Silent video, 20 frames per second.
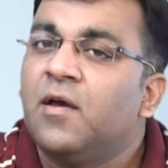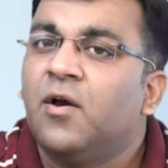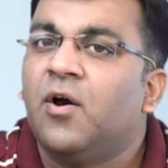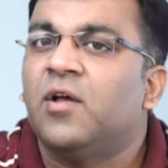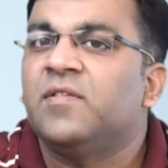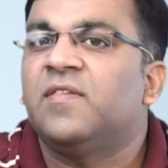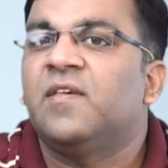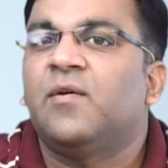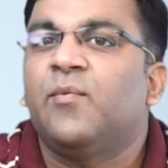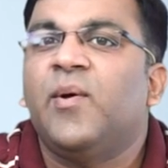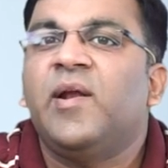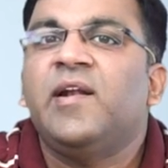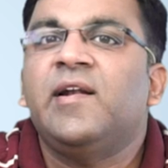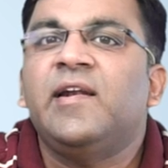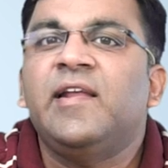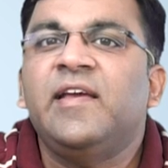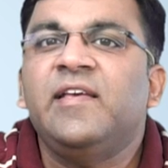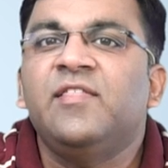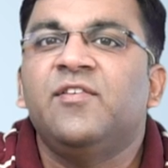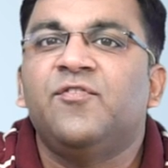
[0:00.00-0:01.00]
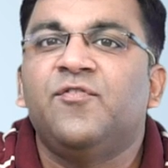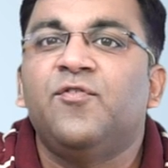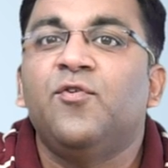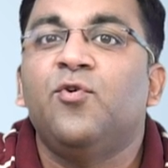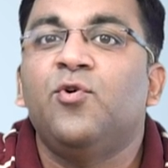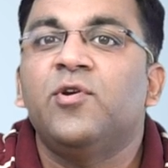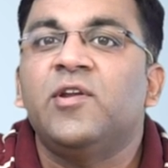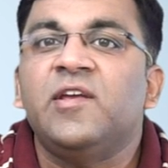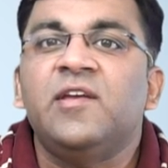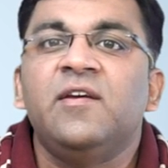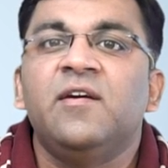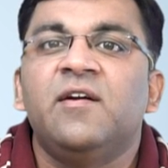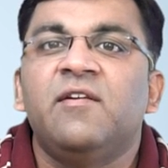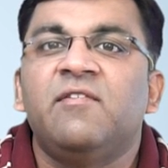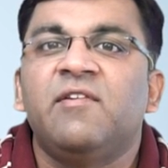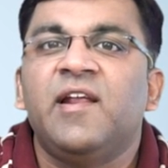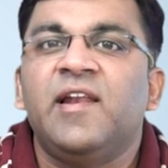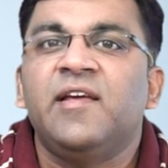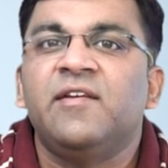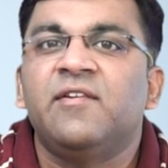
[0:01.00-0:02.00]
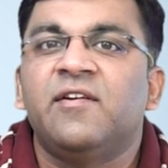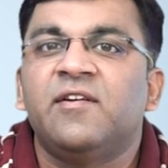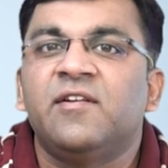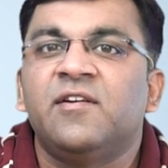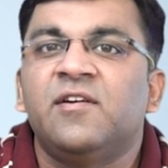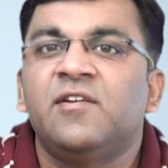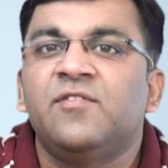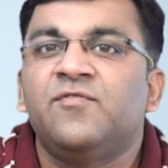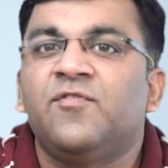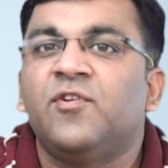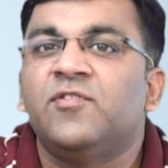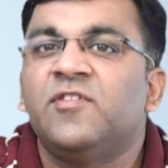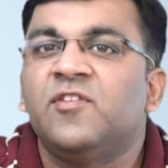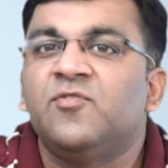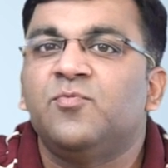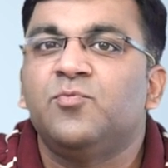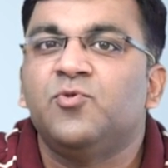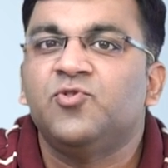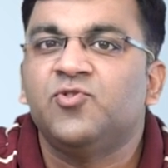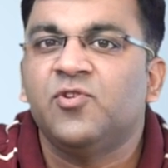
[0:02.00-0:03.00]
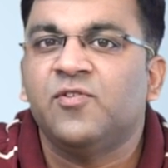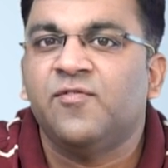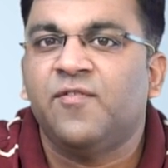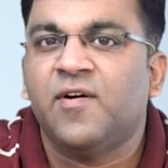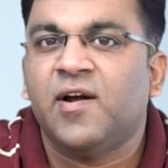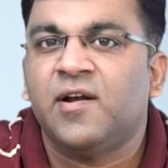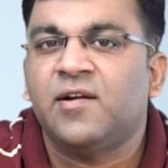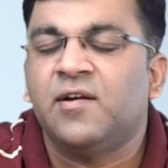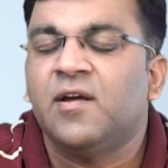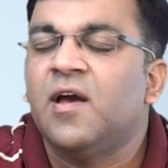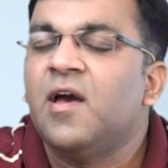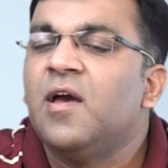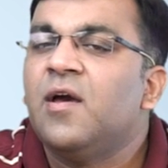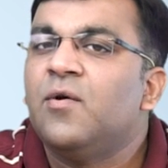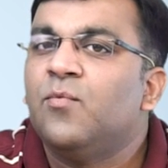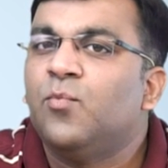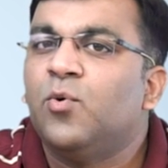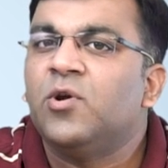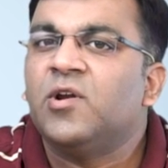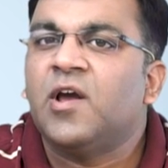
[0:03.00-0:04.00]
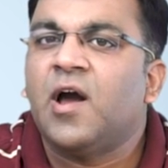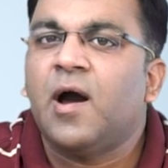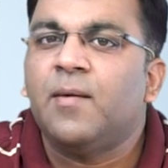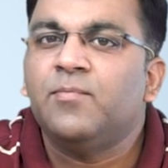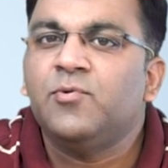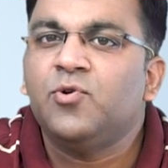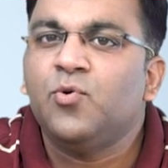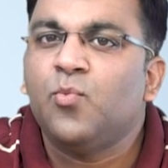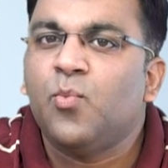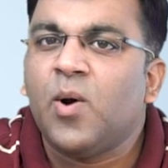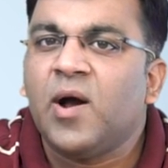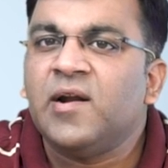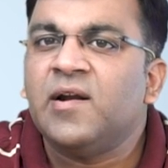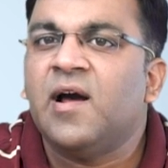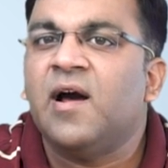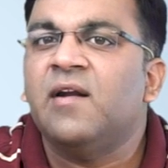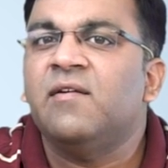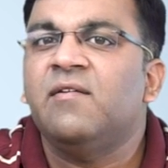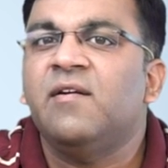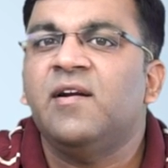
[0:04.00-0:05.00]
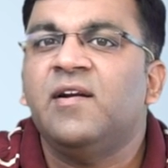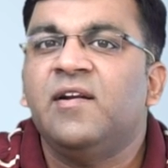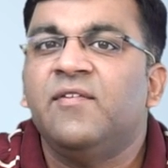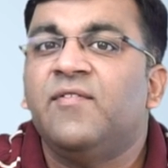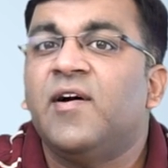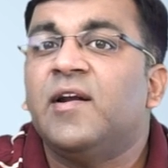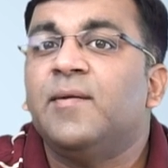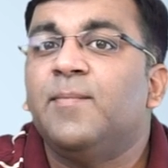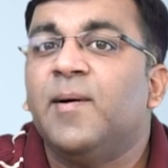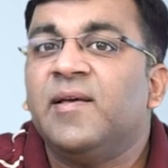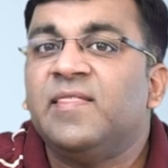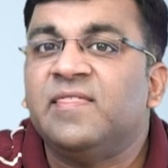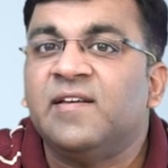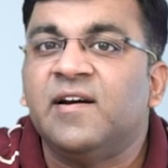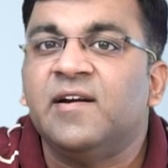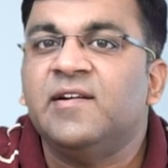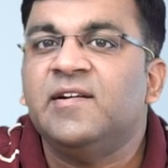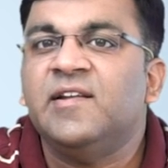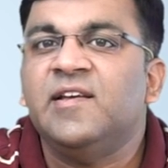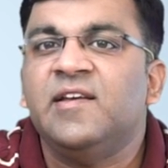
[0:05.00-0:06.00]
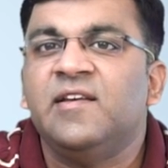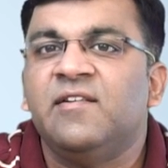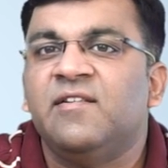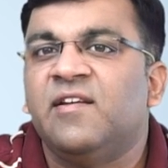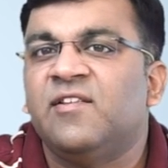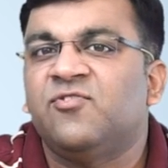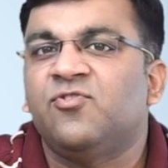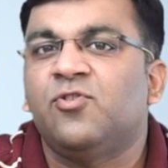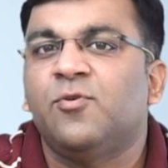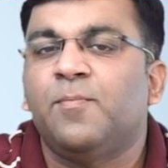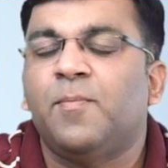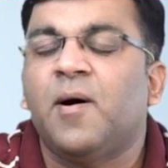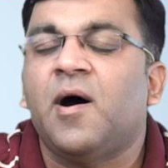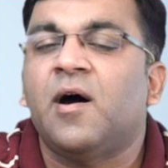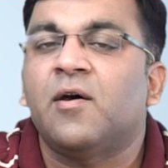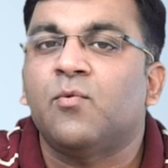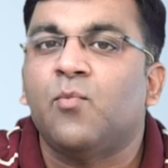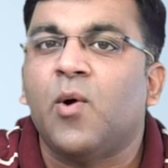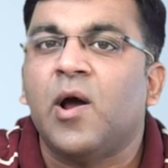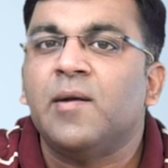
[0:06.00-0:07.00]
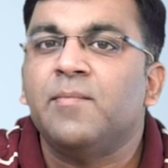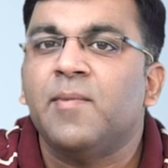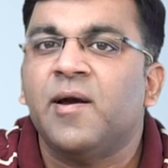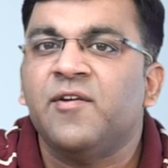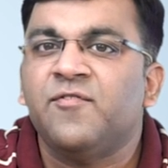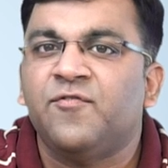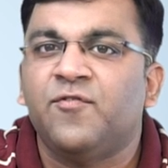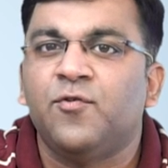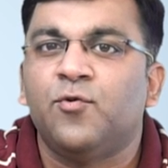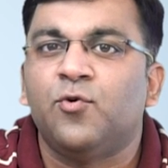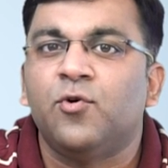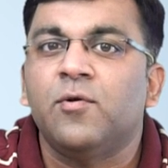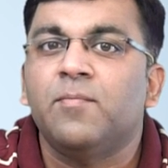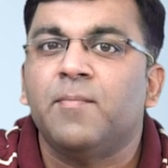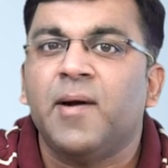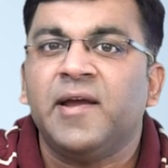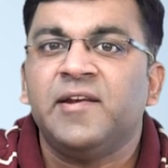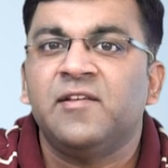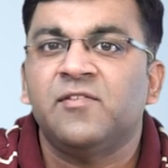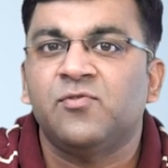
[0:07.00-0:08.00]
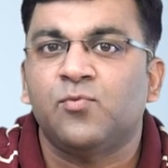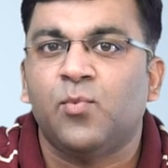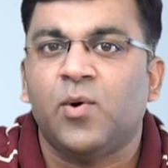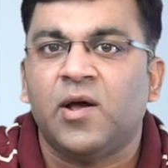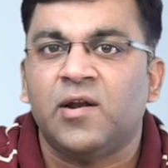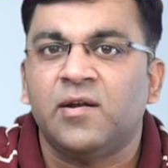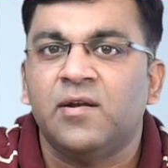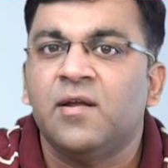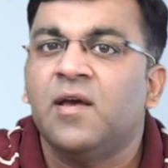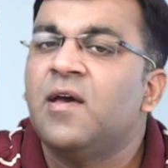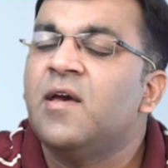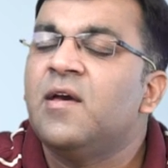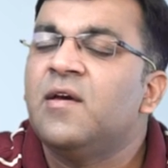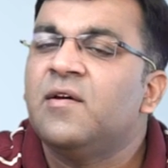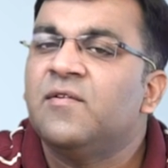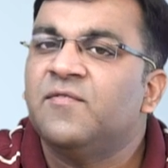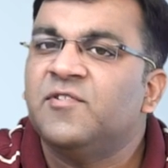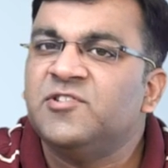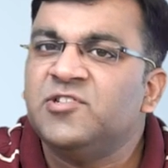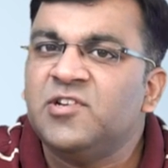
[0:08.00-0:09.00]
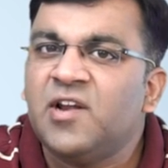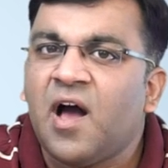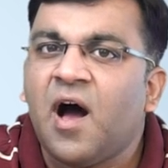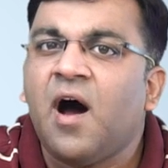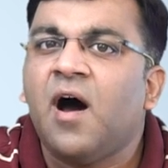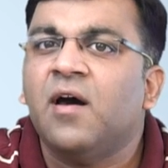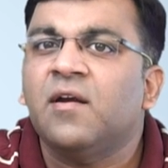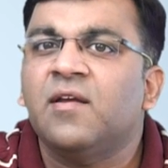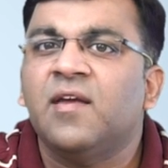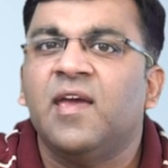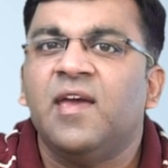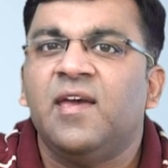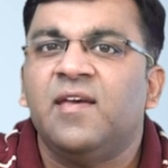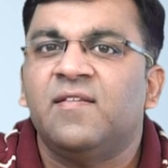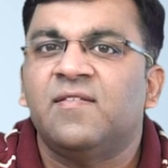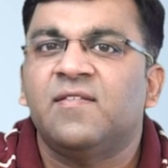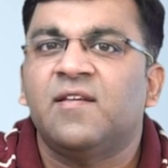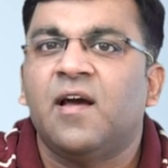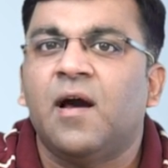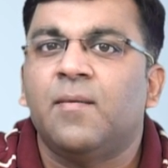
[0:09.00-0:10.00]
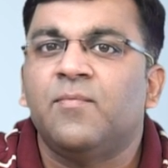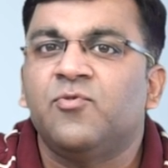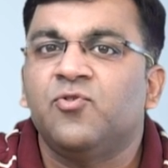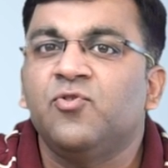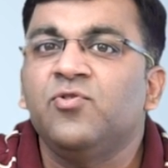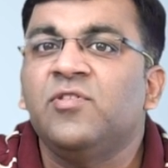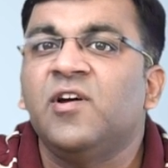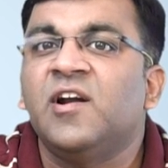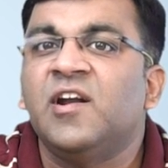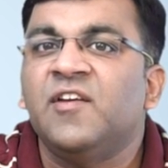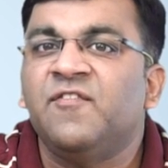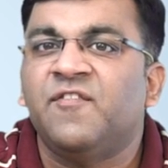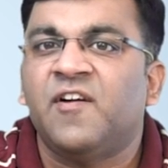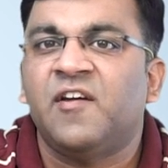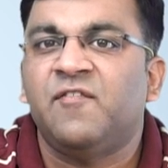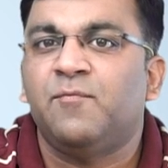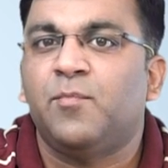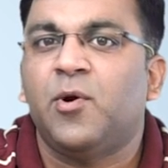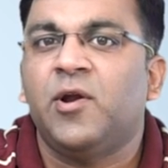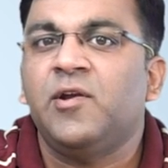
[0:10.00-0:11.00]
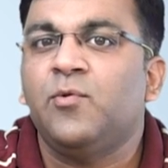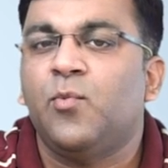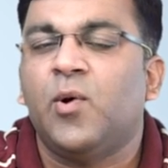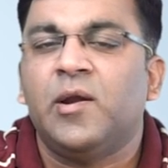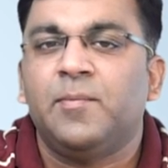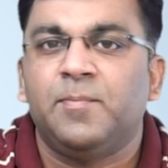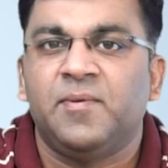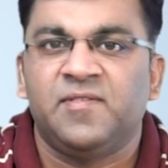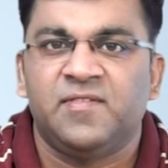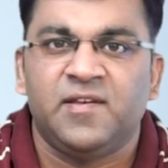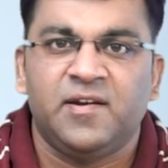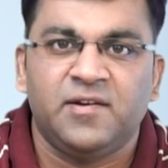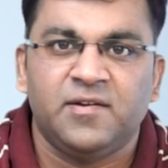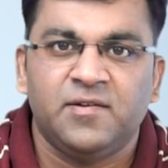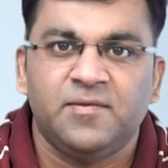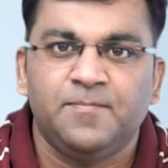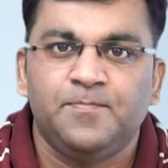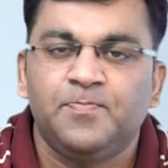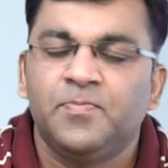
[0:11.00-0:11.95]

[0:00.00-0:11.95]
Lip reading: Consequently, the 4-year trailing return for this mutual fund would come to 100 divided by 30 raised to the power 1 by 4 minus 1, which in our case comes to 35.1%.